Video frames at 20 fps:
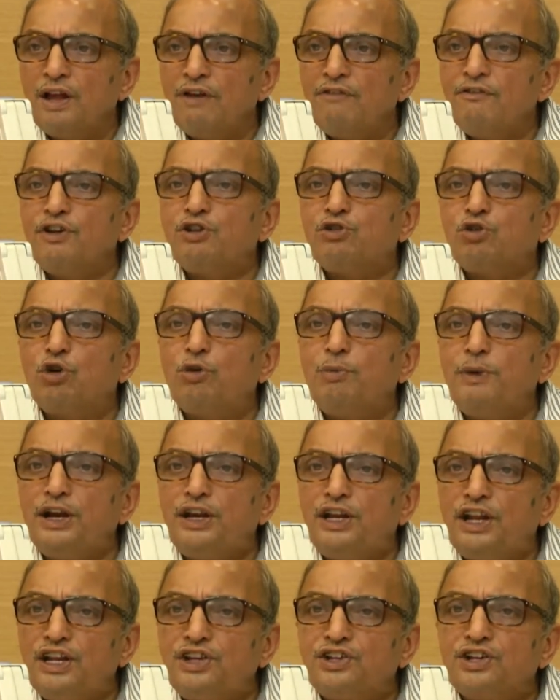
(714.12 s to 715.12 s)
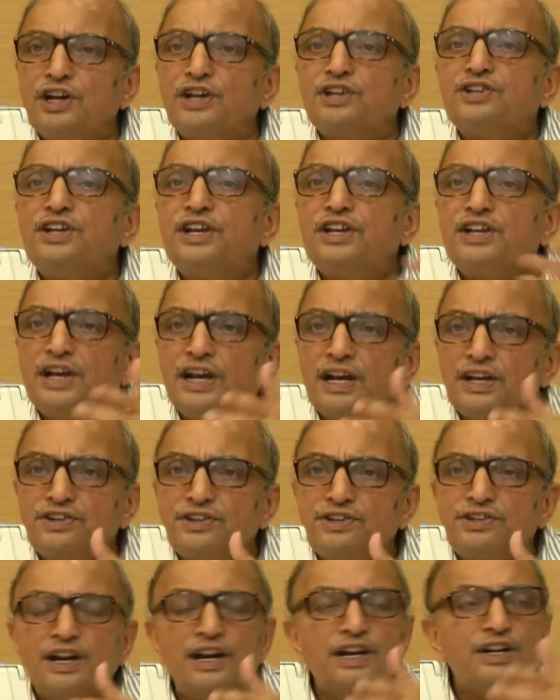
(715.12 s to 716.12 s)
which could be teachers, teaching
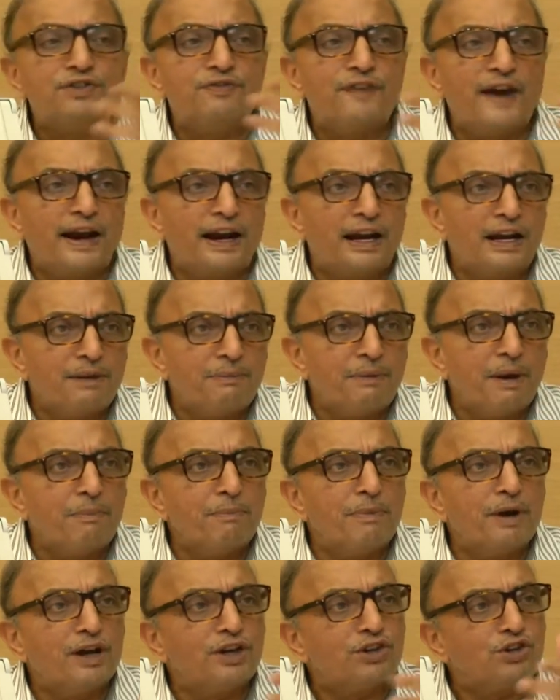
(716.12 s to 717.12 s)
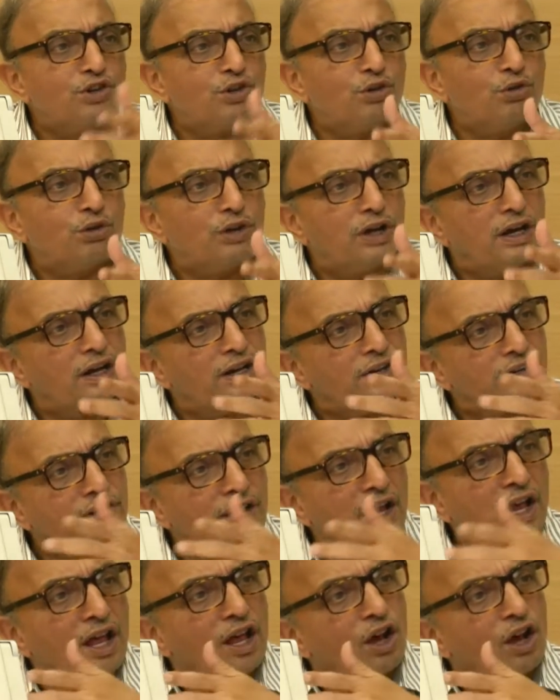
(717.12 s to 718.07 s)
assistants, faculty members, tutors,